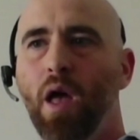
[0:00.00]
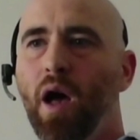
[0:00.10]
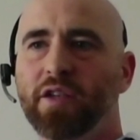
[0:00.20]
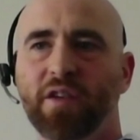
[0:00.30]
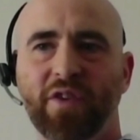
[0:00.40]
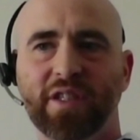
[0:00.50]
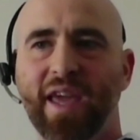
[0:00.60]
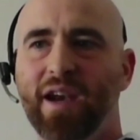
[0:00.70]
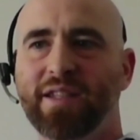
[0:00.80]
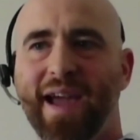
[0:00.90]
A
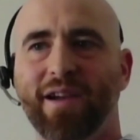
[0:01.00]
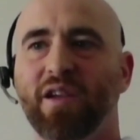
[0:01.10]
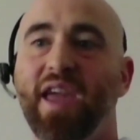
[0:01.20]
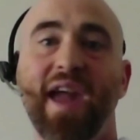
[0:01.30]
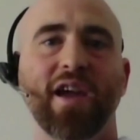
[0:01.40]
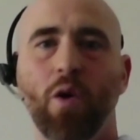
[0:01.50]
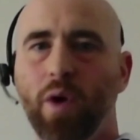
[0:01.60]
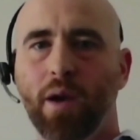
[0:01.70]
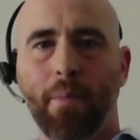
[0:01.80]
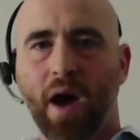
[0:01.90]
sophisticated attacker can't go
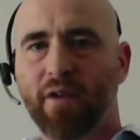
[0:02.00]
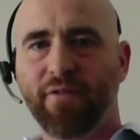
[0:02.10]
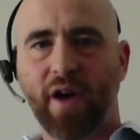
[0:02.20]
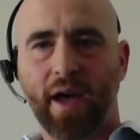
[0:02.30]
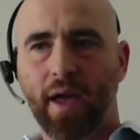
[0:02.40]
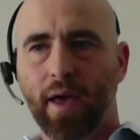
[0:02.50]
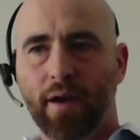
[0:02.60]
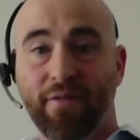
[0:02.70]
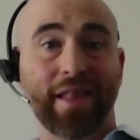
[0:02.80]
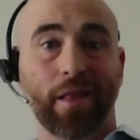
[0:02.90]
in and modify an
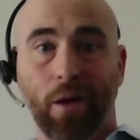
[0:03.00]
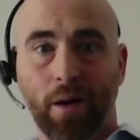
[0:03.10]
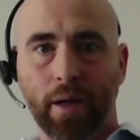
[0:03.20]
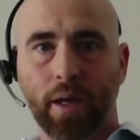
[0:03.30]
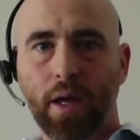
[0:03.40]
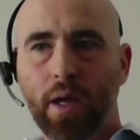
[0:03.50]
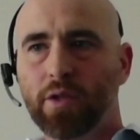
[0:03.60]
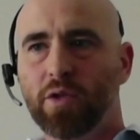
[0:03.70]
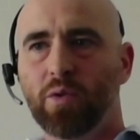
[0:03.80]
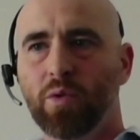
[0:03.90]
event log
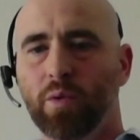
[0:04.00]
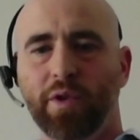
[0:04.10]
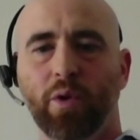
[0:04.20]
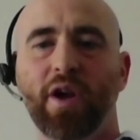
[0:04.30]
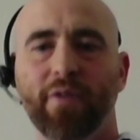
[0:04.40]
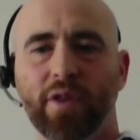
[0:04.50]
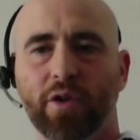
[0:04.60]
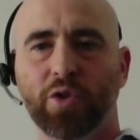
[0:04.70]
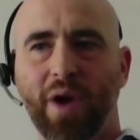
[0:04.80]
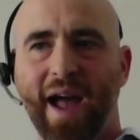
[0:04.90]
to, you know, cover their
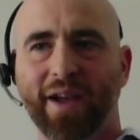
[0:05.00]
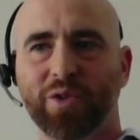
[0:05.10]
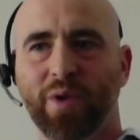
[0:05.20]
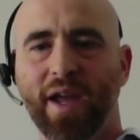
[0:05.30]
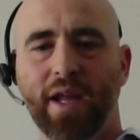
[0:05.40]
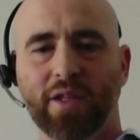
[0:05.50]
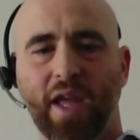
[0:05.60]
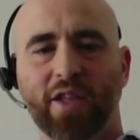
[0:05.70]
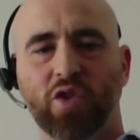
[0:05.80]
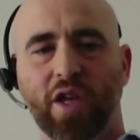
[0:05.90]
tracks, right?
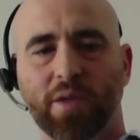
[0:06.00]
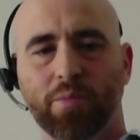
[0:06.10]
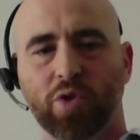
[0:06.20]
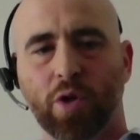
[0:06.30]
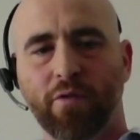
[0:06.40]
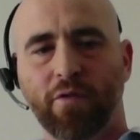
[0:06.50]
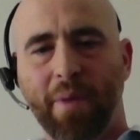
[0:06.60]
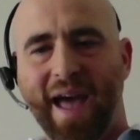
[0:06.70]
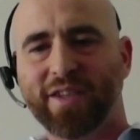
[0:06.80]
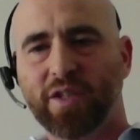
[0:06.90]
It's observed
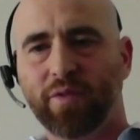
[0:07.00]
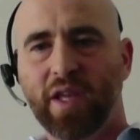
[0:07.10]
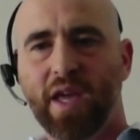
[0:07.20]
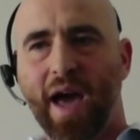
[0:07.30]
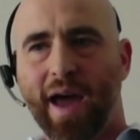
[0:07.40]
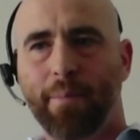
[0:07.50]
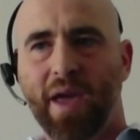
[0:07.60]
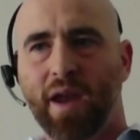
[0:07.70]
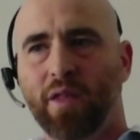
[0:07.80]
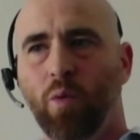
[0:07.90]
passively out of
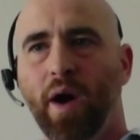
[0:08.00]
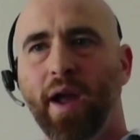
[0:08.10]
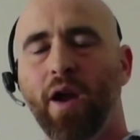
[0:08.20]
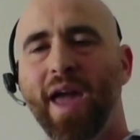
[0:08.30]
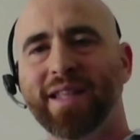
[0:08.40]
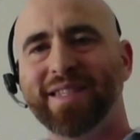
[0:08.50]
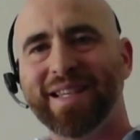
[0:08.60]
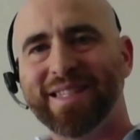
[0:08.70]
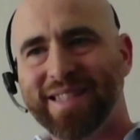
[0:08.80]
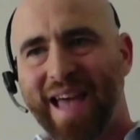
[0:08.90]
band on the wire, and it's
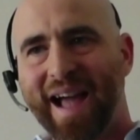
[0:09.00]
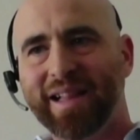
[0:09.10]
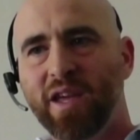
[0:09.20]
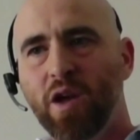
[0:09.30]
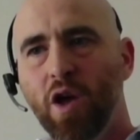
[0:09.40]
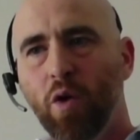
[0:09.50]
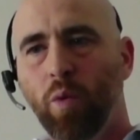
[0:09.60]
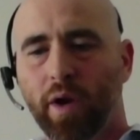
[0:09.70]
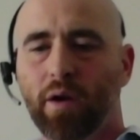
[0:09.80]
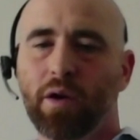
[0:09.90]
exactly
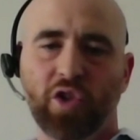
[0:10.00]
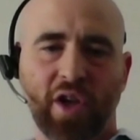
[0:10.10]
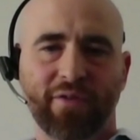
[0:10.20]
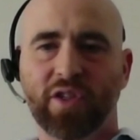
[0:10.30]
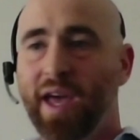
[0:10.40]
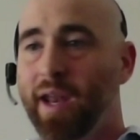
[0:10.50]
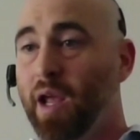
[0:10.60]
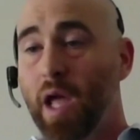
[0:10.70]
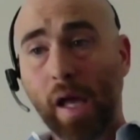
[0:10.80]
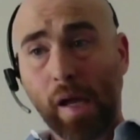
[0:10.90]
what occurred. Jeff said,
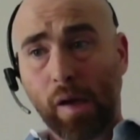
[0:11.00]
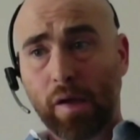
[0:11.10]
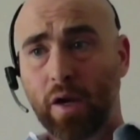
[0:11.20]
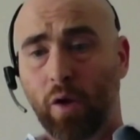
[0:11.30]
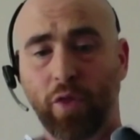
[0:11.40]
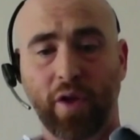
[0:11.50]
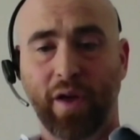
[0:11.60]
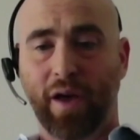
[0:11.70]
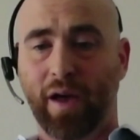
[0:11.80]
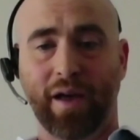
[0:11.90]
mm-hmm. you know,
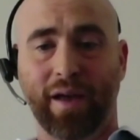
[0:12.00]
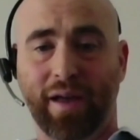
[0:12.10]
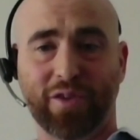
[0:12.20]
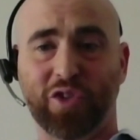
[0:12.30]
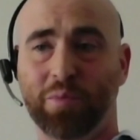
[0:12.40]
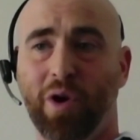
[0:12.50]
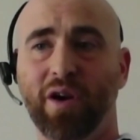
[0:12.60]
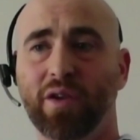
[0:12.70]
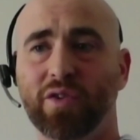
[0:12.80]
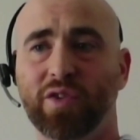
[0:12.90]
a
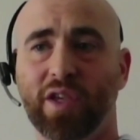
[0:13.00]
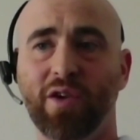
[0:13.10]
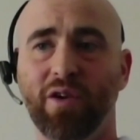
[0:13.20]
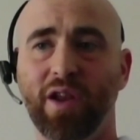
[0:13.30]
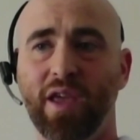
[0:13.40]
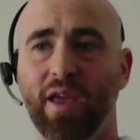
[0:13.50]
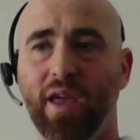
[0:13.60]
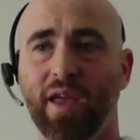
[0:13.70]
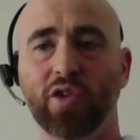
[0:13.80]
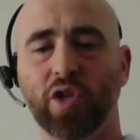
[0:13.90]
smart security
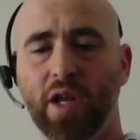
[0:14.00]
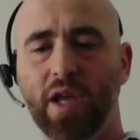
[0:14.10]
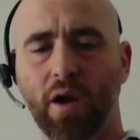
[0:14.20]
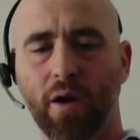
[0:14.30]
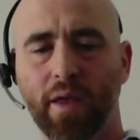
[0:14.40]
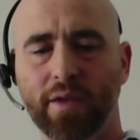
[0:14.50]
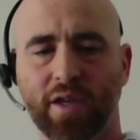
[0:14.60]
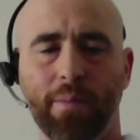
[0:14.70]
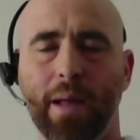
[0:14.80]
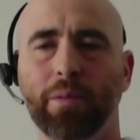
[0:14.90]
engineer is
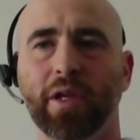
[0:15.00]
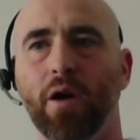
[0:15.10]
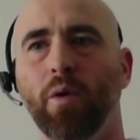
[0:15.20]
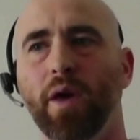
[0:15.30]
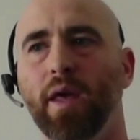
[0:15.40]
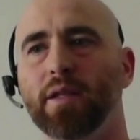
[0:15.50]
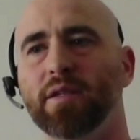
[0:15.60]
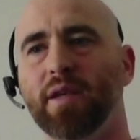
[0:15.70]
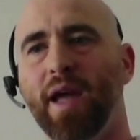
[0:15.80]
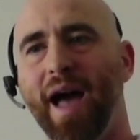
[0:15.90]
going to be able to go in
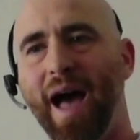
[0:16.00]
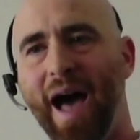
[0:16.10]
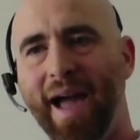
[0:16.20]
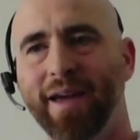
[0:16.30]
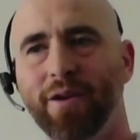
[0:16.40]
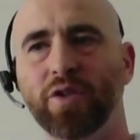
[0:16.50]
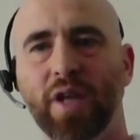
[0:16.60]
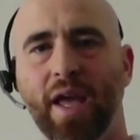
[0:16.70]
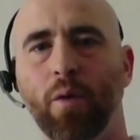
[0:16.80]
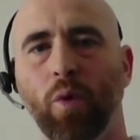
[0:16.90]
and say, I
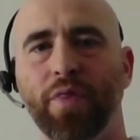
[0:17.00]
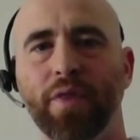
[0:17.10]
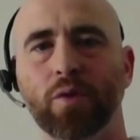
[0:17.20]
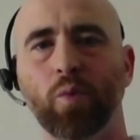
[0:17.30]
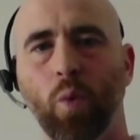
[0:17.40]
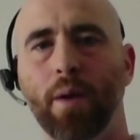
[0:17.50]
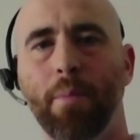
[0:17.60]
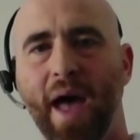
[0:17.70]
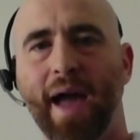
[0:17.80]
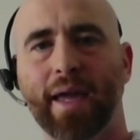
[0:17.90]
understand what this
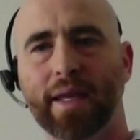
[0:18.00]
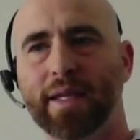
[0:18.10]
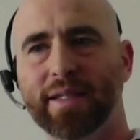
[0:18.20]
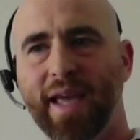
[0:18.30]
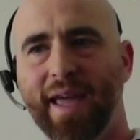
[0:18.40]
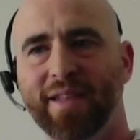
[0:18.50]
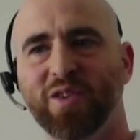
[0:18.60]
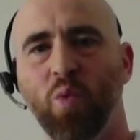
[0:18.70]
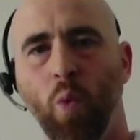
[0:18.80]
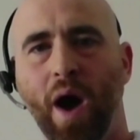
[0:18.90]
one packet
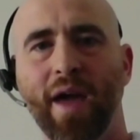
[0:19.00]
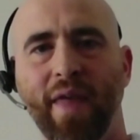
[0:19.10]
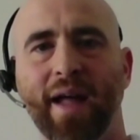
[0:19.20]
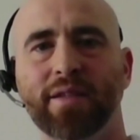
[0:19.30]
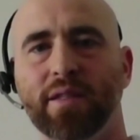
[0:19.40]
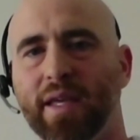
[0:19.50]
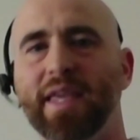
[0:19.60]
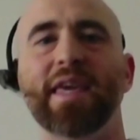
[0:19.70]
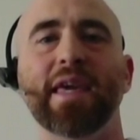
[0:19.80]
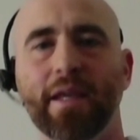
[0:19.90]
contains and why that's the
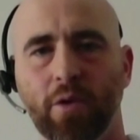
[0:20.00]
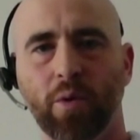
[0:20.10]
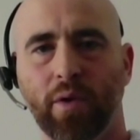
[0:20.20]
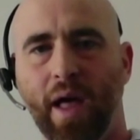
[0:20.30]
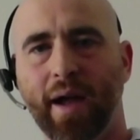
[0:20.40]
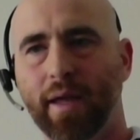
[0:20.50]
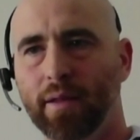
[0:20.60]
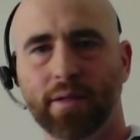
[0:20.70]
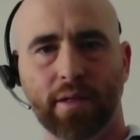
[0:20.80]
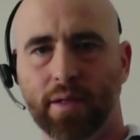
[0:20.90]
key to
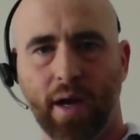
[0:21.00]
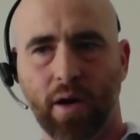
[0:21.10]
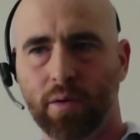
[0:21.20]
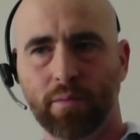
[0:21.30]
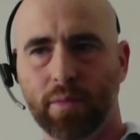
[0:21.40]
unlocking this entire